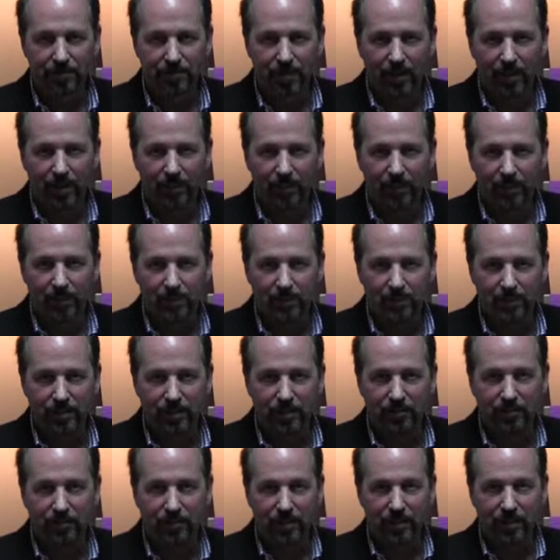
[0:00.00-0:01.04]
Not
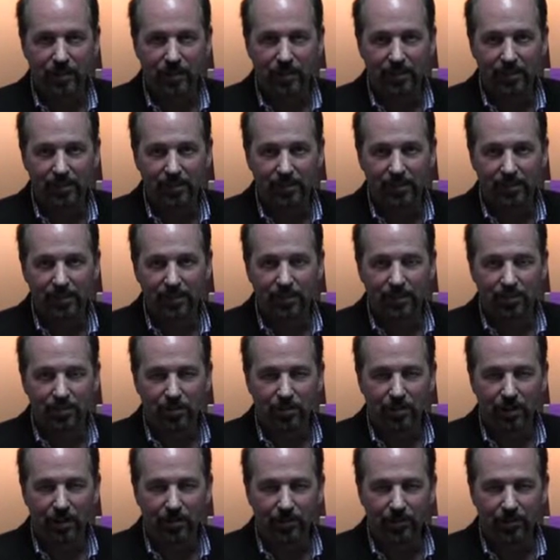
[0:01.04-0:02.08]
efficiently. You can eat it. You
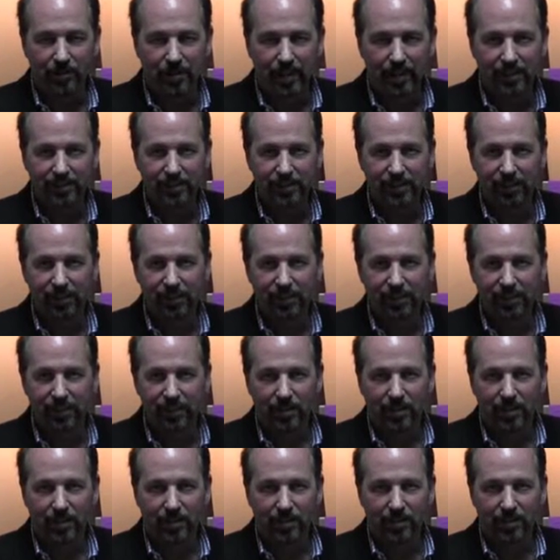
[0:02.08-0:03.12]
can love the taste of it.
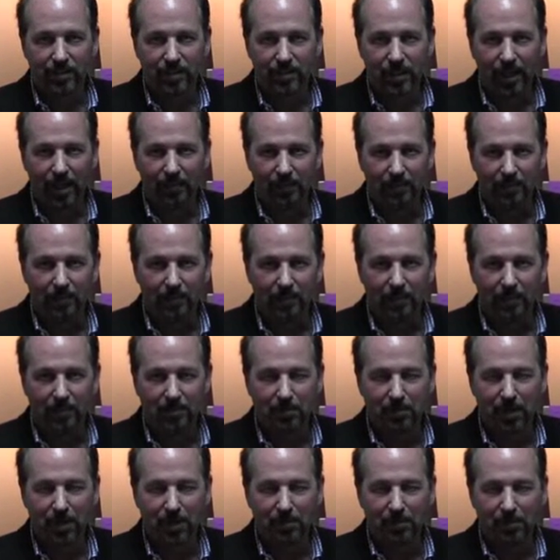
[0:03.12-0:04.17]
A lot of people come
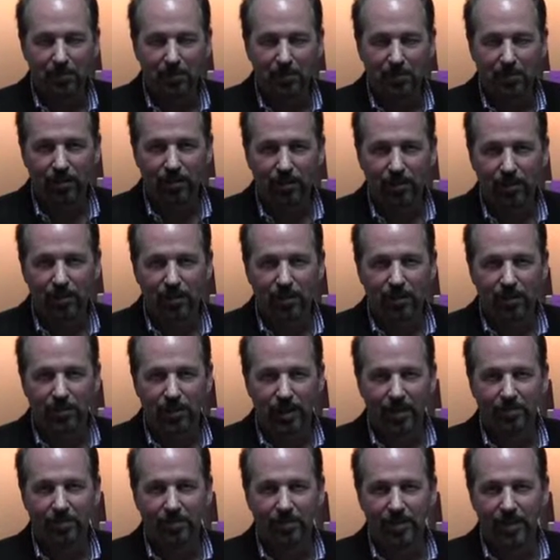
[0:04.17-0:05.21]
to my office go,
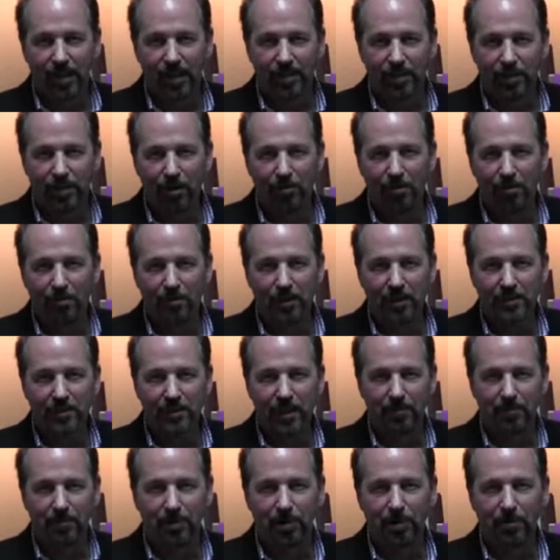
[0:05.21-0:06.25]
Dr. Lee, I know I'm a blood
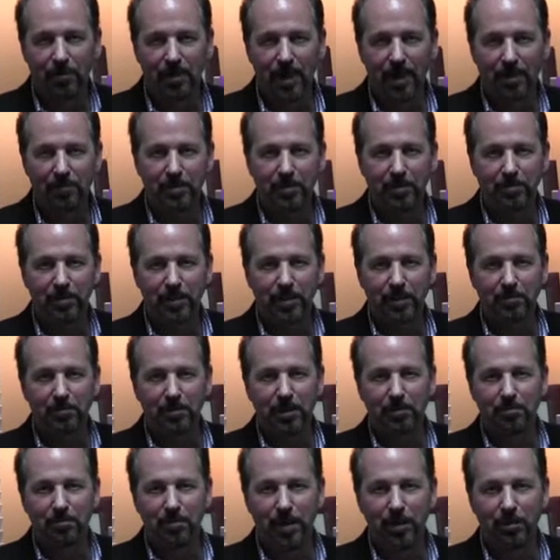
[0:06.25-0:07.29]
type O, but I've been drinking
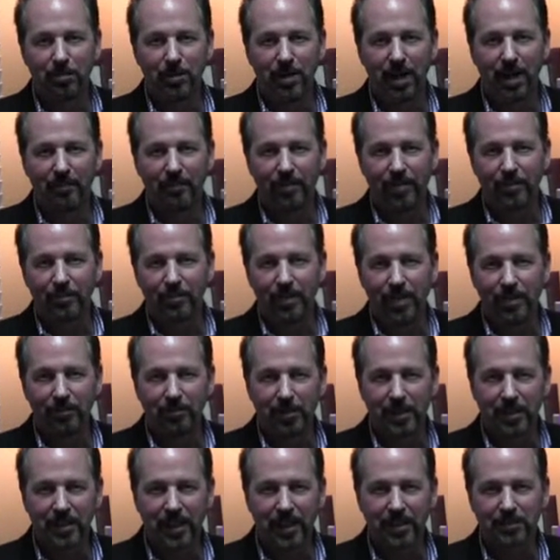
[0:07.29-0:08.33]
milk my whole life. I drank a
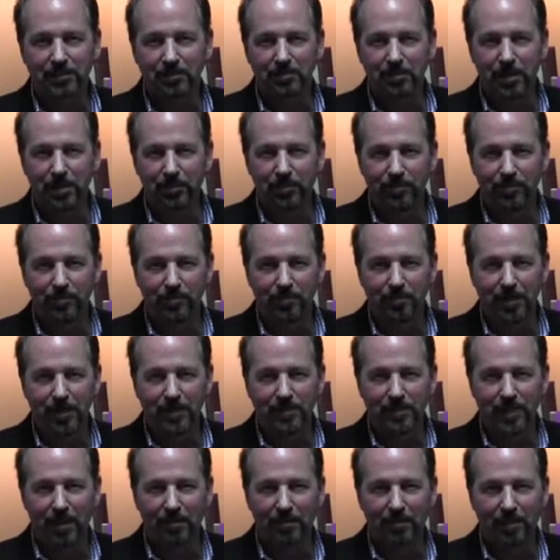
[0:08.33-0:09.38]
big glass of milk for
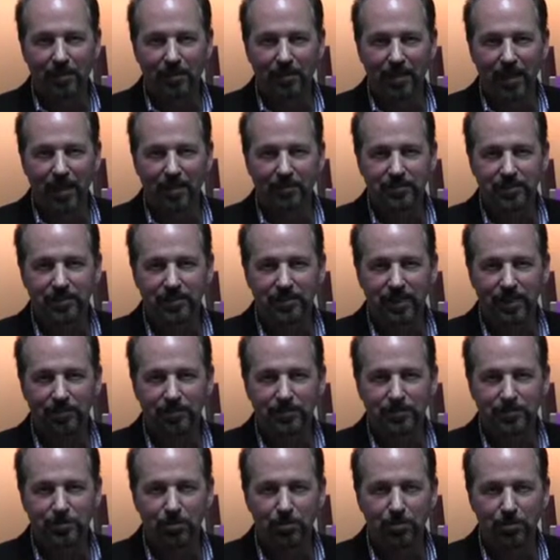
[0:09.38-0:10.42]
bedtime every night since I
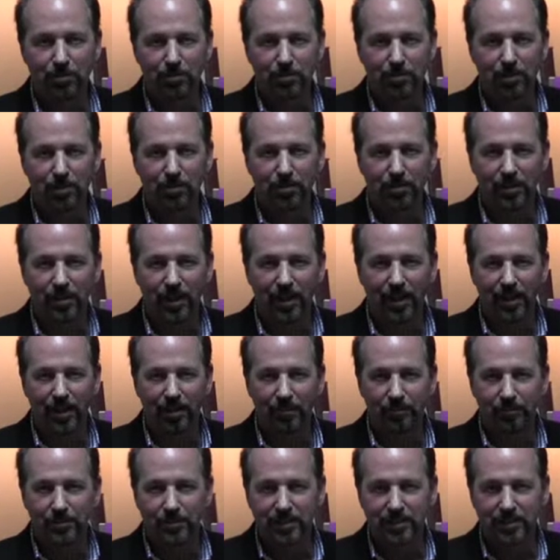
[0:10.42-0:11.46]
was 2 years old, and now
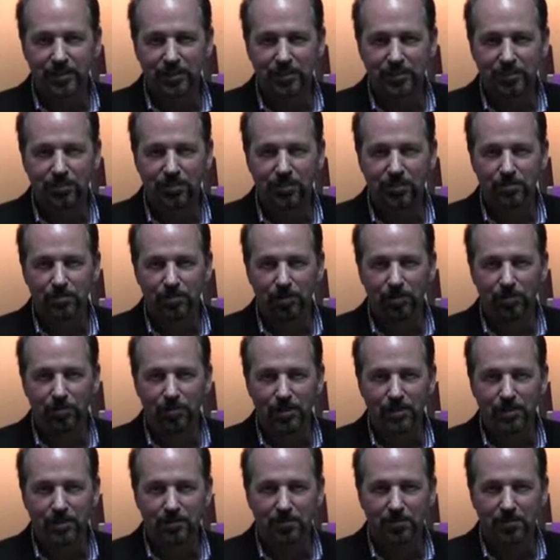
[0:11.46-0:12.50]
I'm 62 years old.
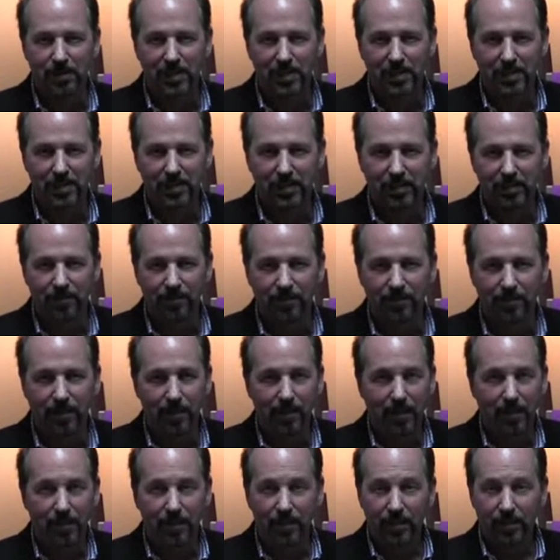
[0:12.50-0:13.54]
What's the big deal?
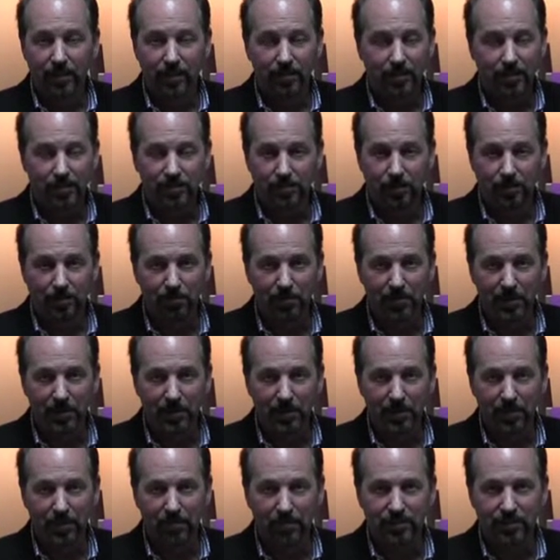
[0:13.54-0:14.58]
There is no big
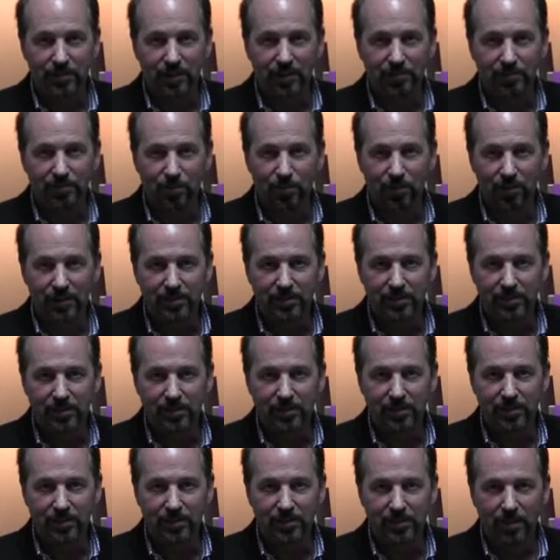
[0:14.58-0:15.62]
deal. It's not poison.